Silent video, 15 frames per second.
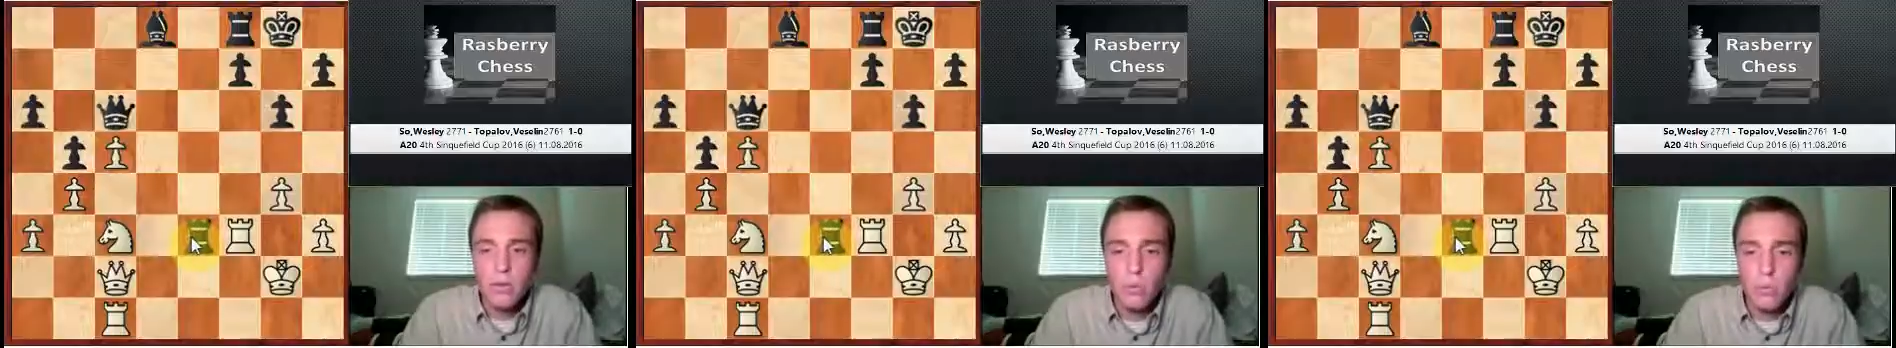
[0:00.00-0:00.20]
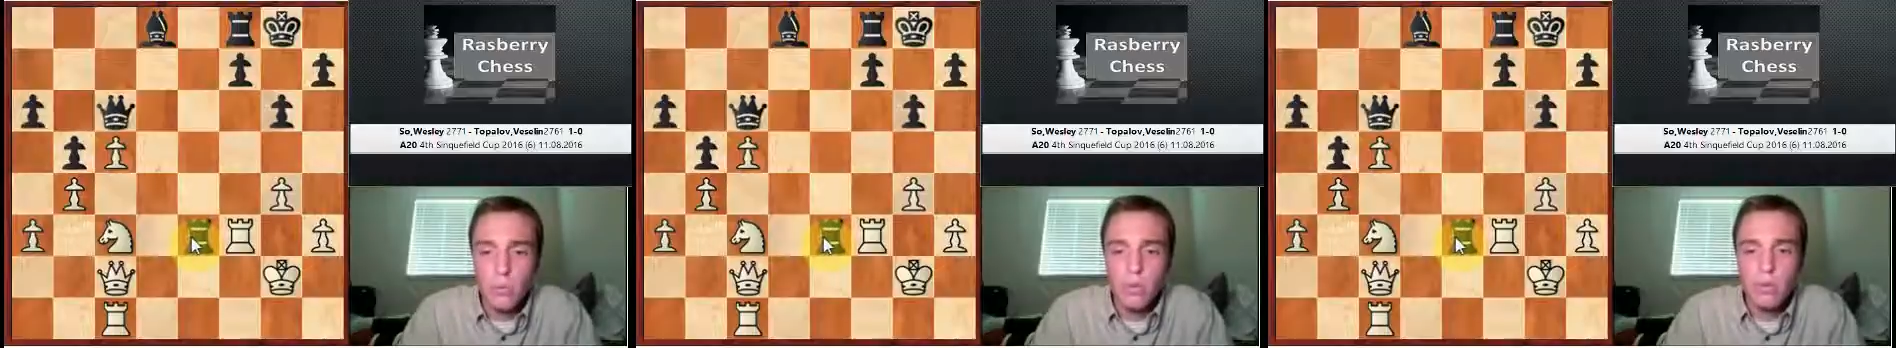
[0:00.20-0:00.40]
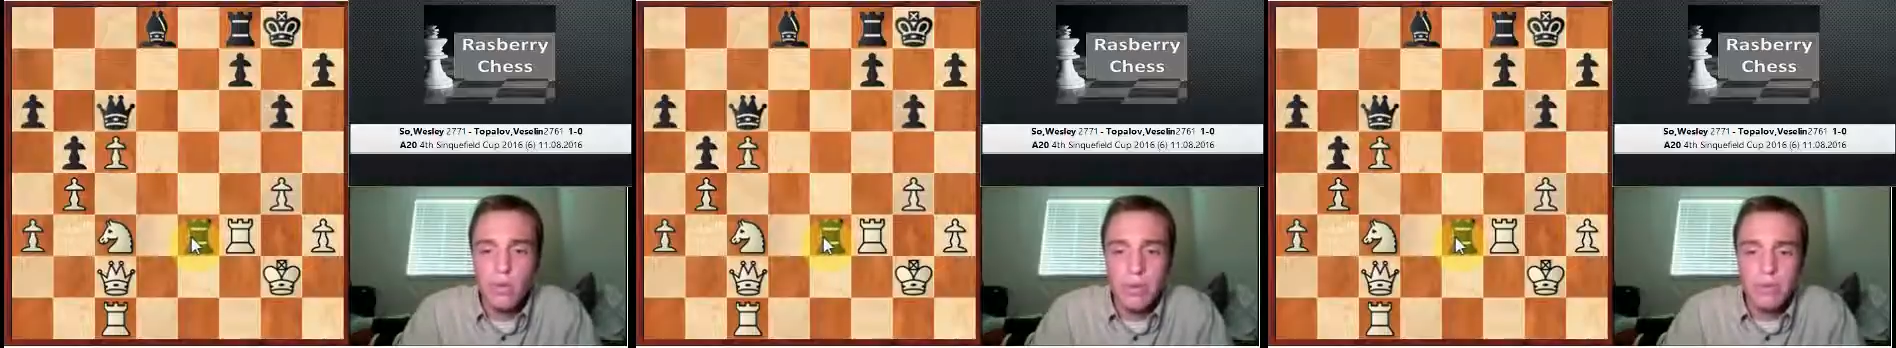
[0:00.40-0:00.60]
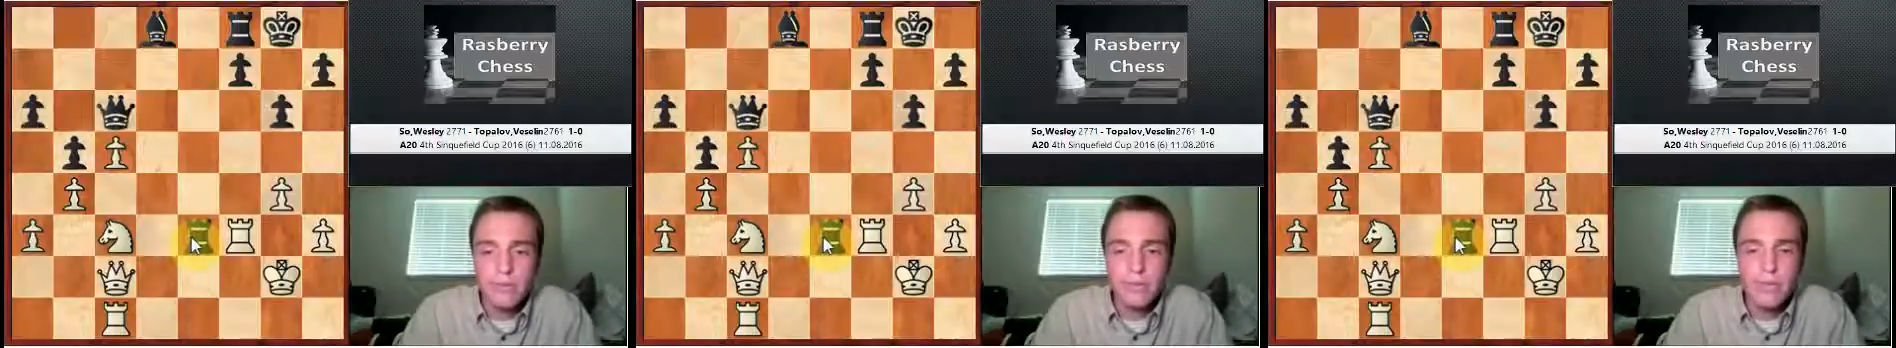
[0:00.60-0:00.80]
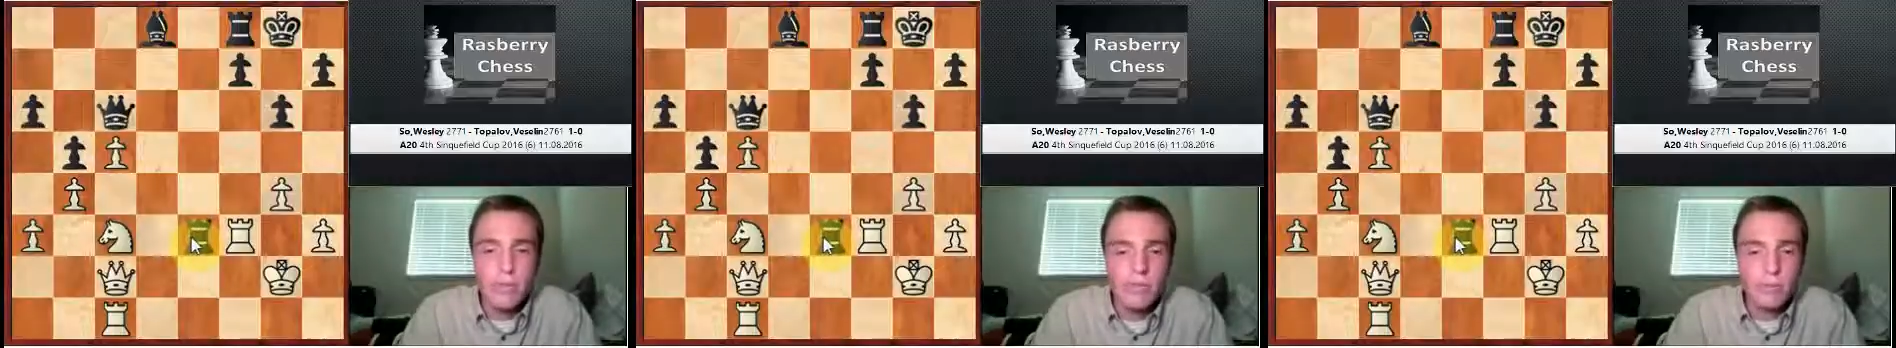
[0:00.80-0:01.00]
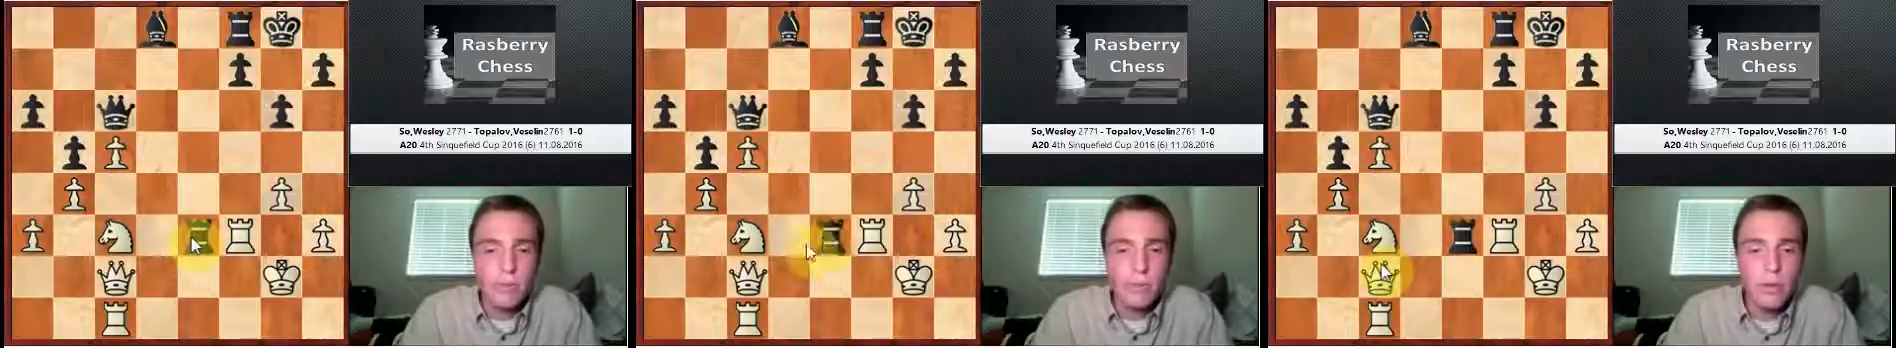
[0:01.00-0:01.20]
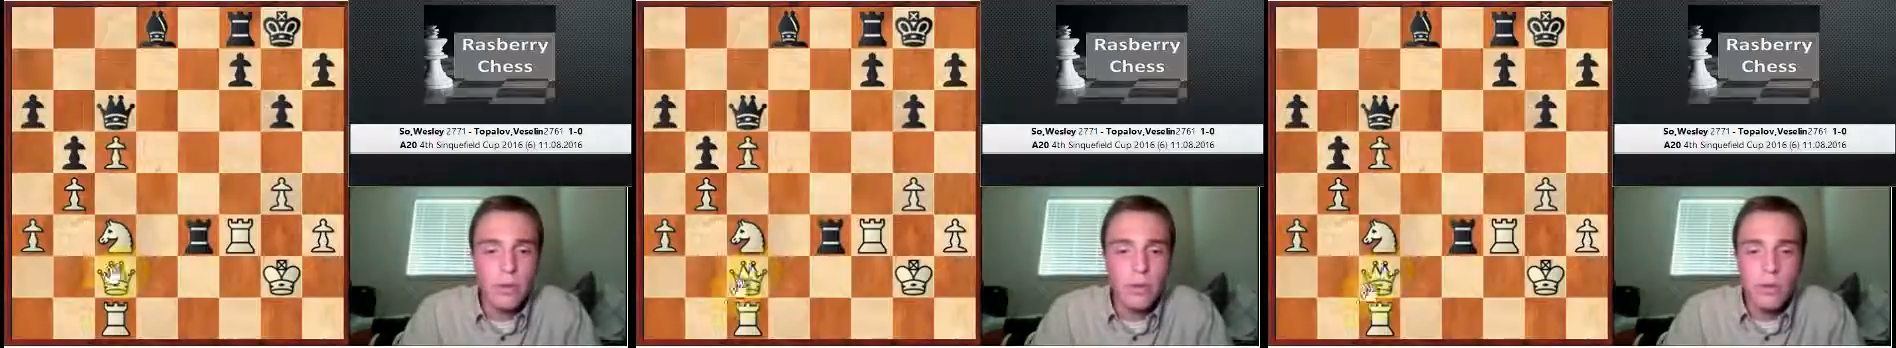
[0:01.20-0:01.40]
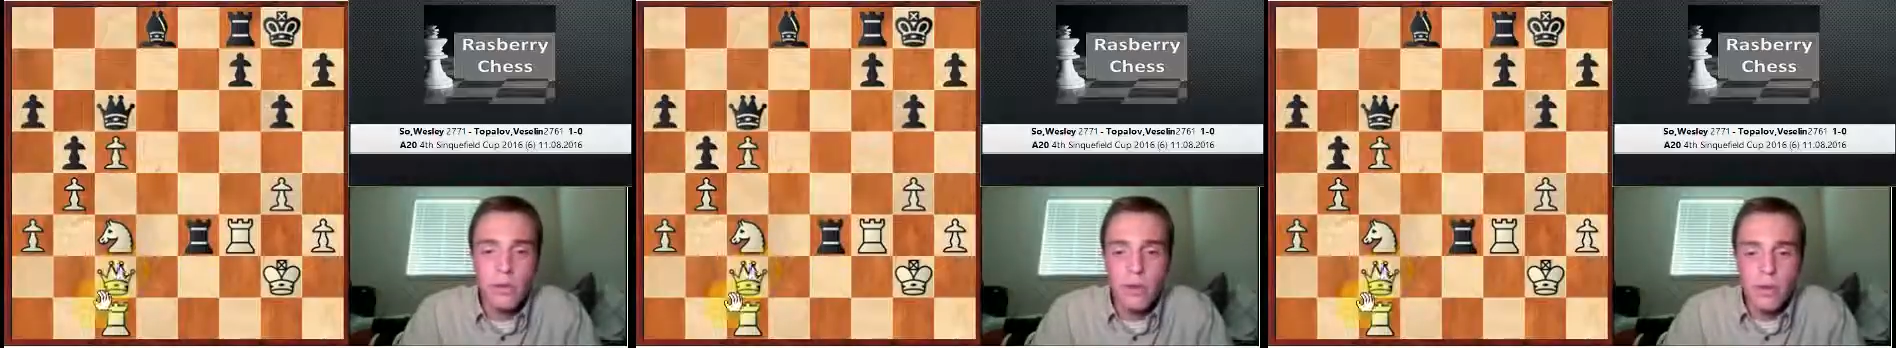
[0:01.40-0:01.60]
rook takes e3.